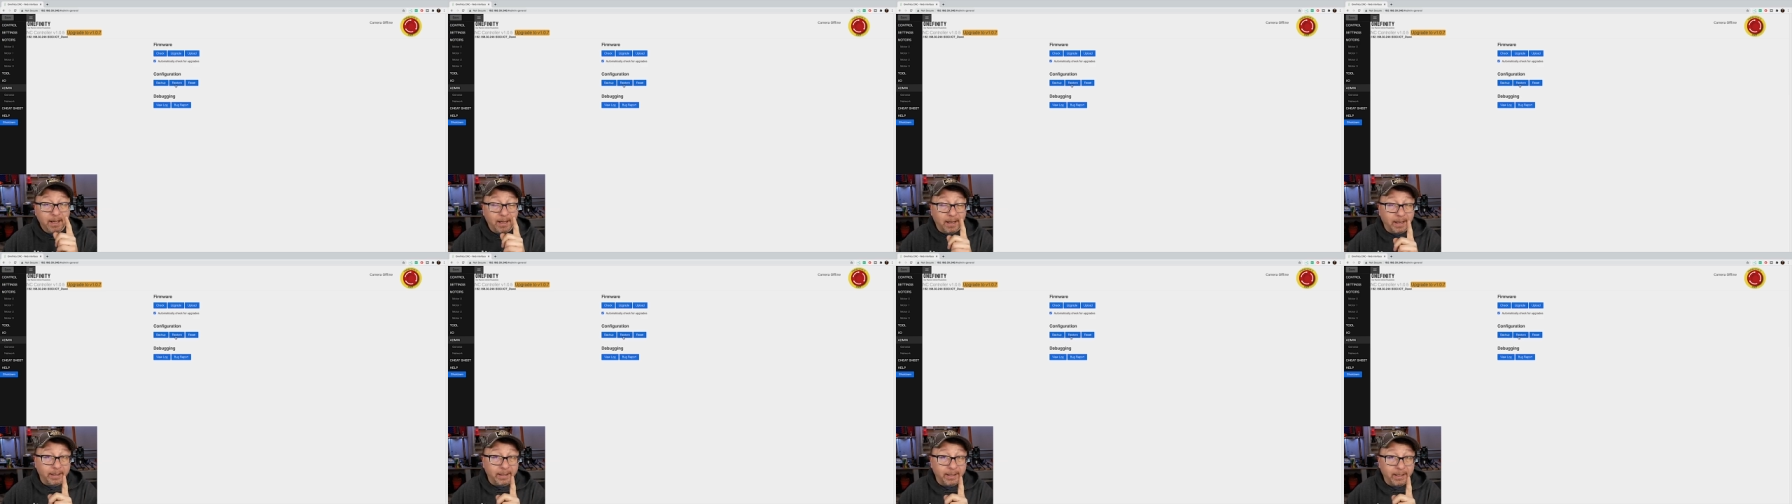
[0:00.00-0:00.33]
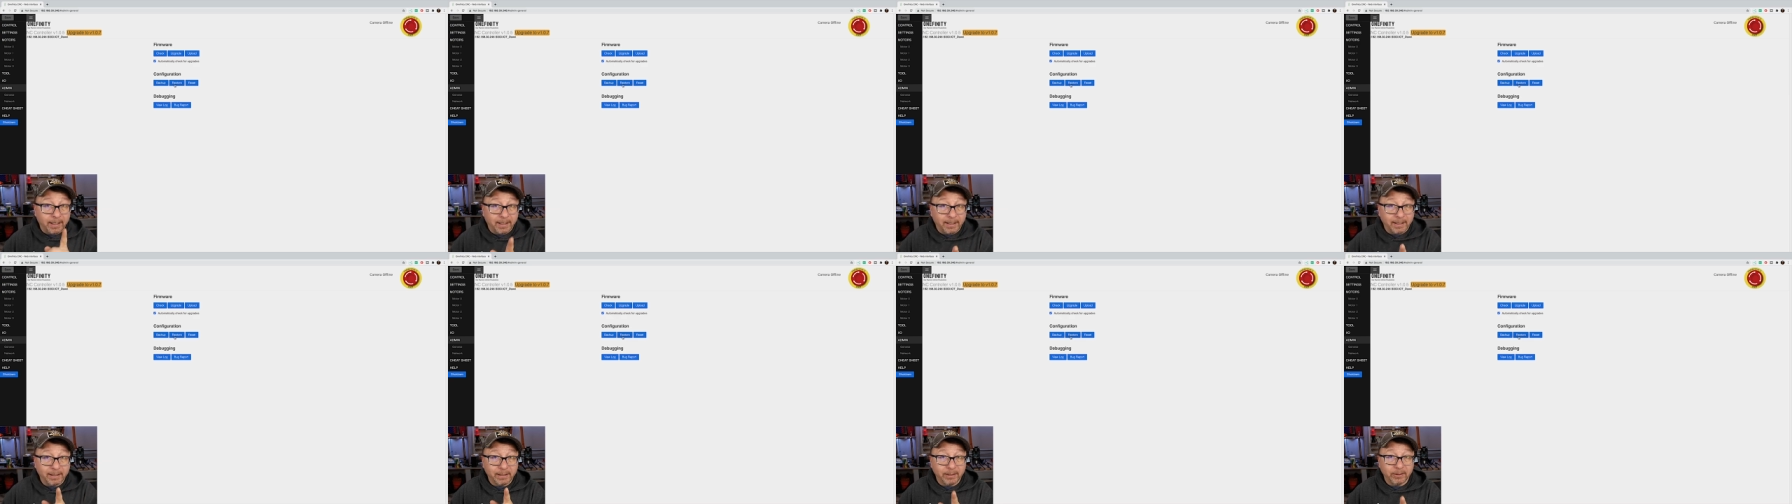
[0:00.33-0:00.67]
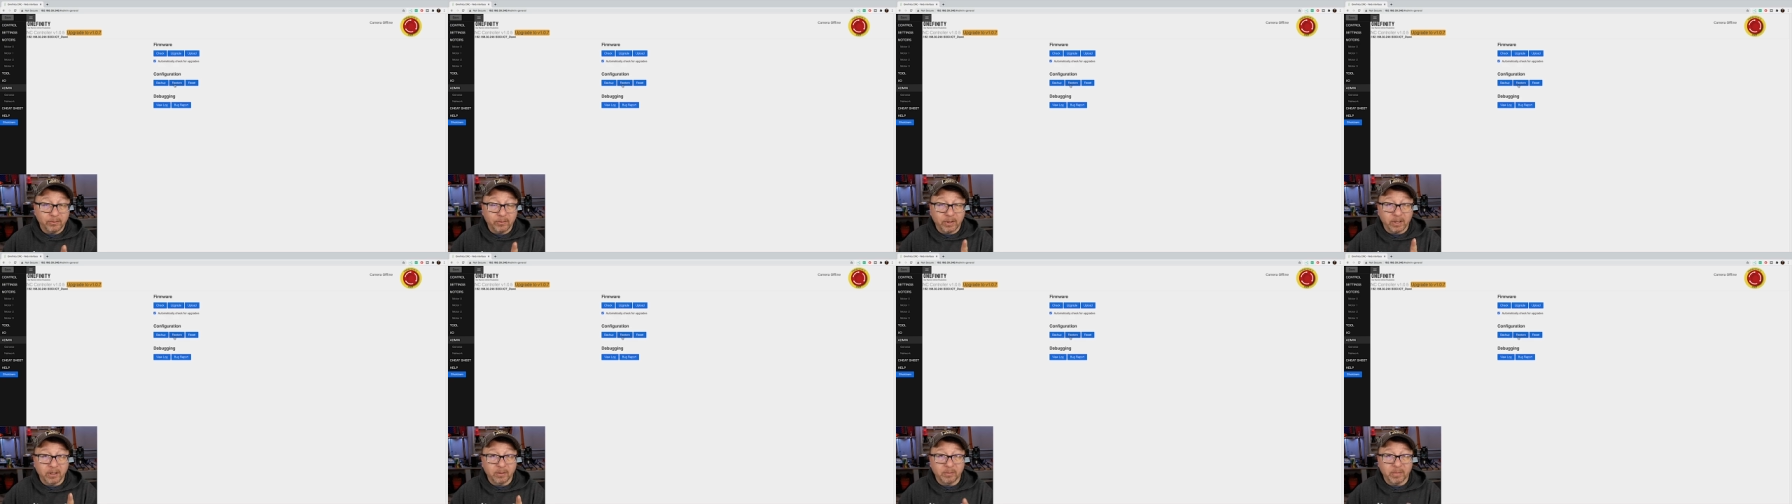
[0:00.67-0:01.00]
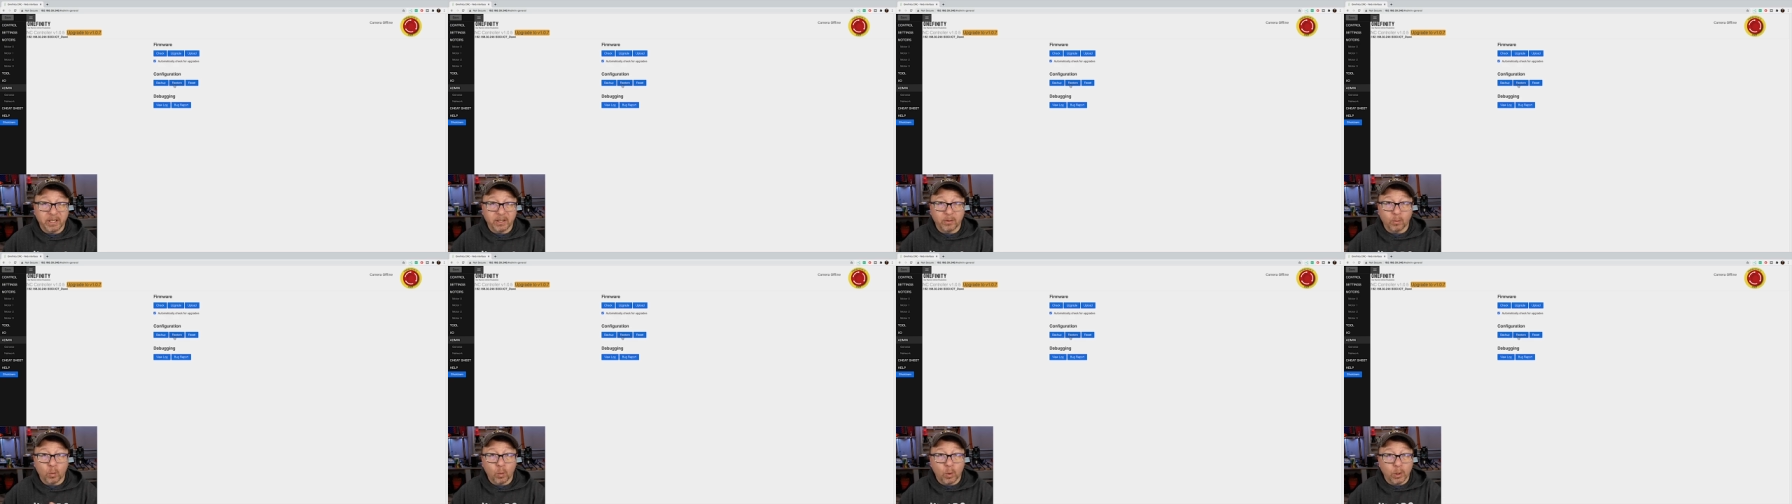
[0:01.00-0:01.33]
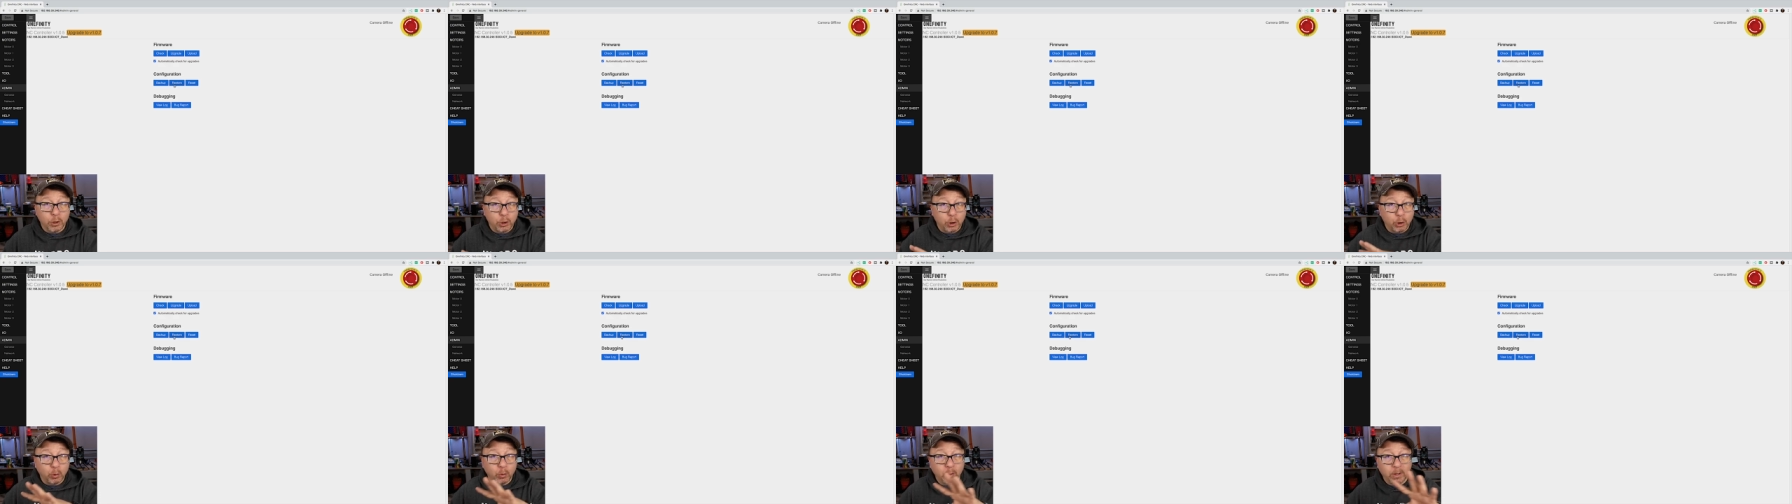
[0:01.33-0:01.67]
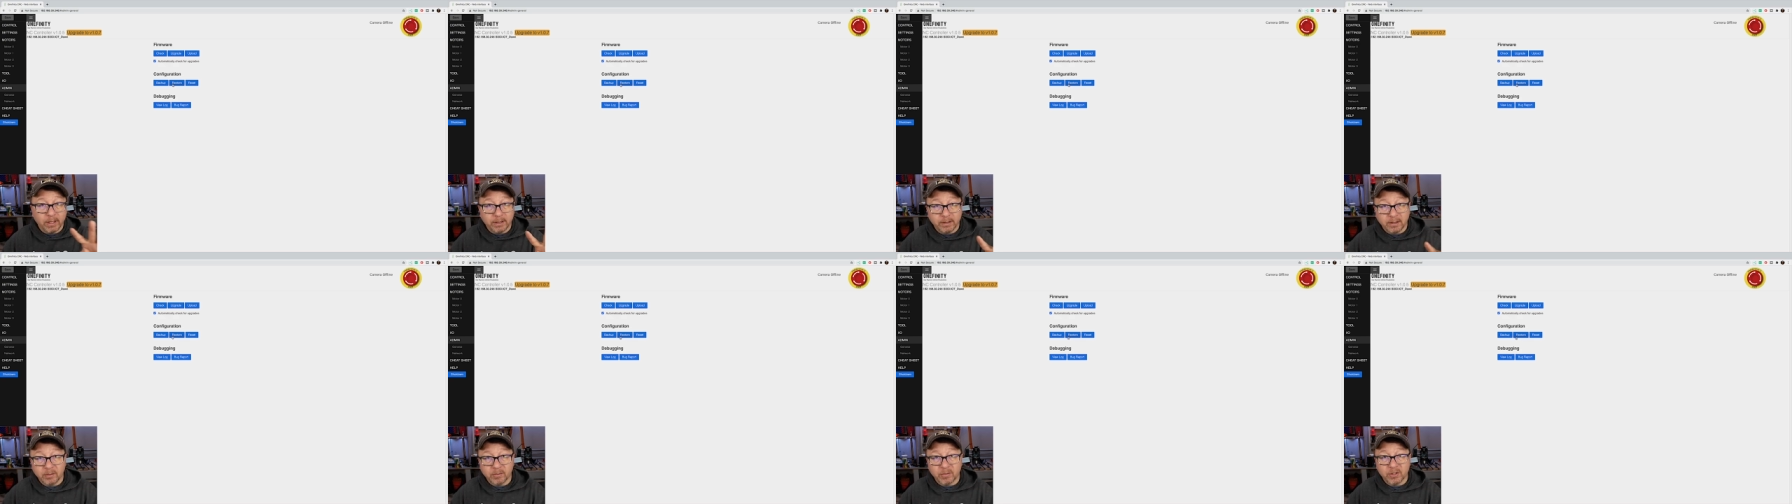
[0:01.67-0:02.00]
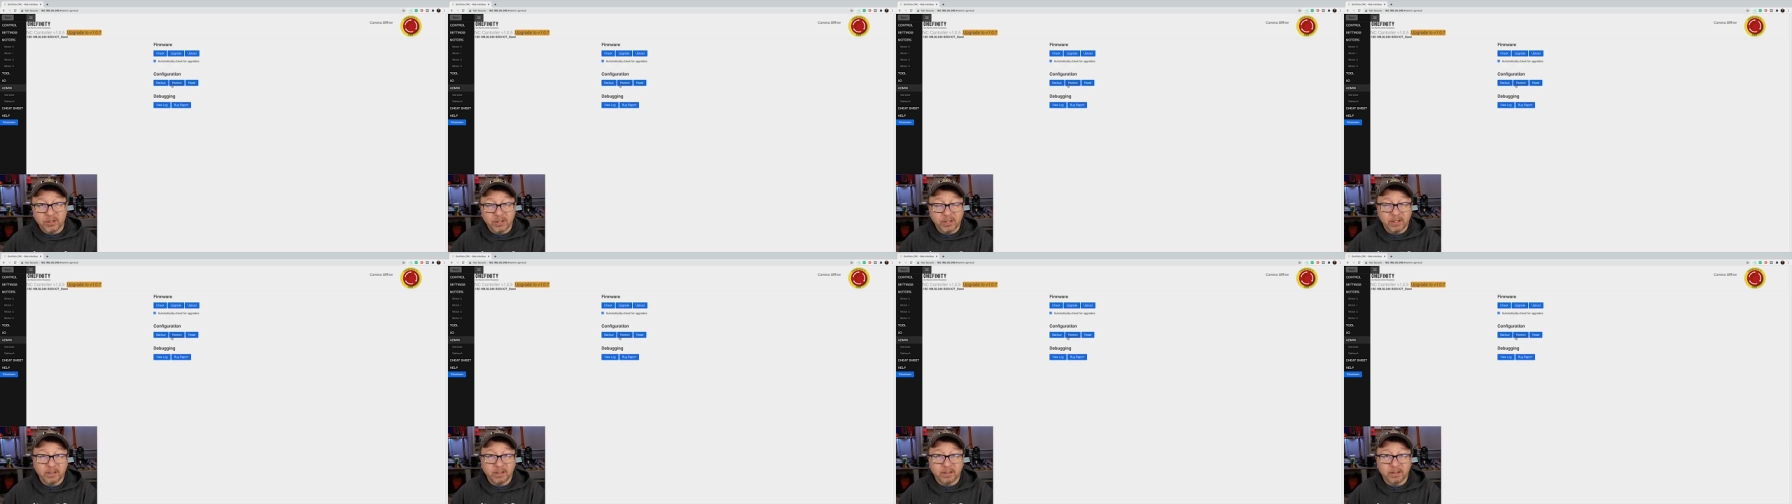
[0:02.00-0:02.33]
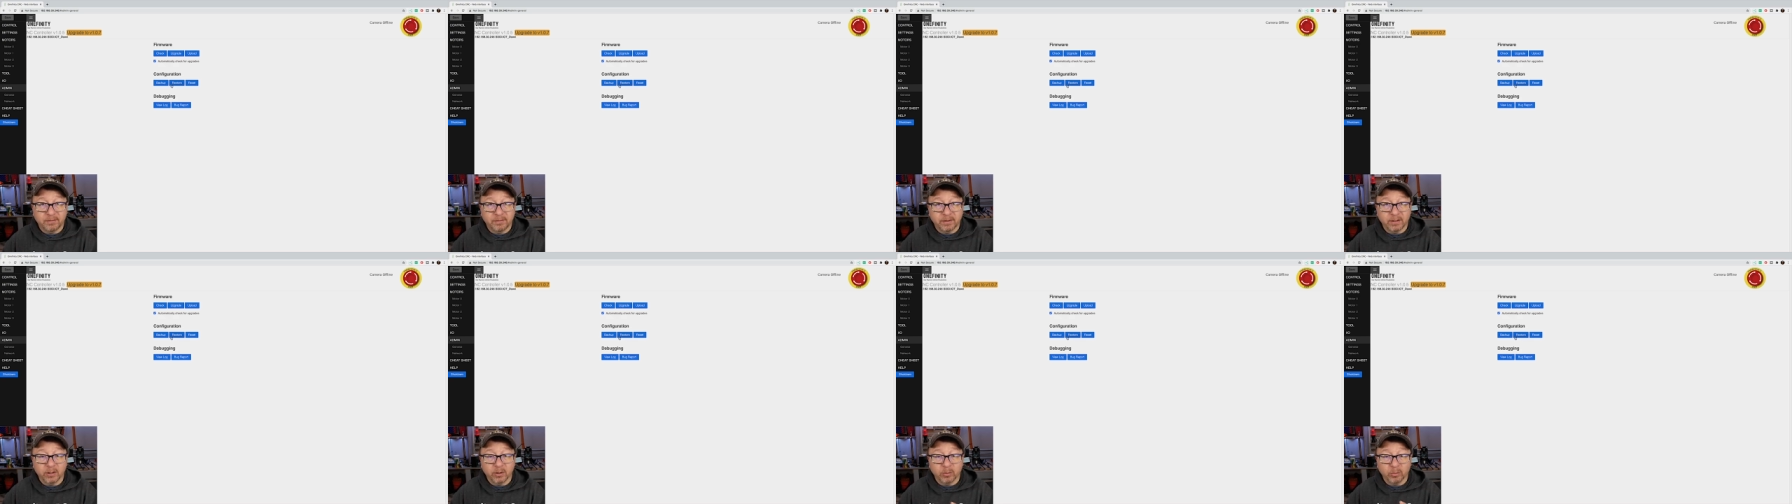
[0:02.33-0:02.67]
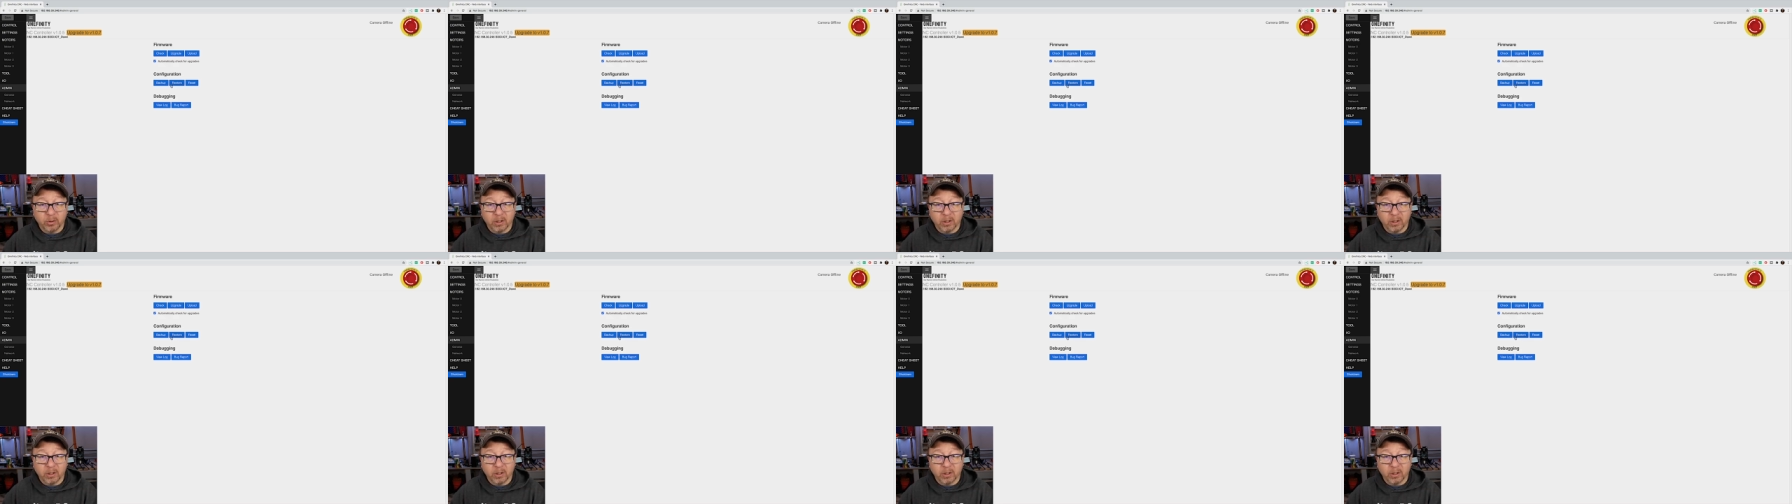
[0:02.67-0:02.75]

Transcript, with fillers: I highly recommend once you get the machine configured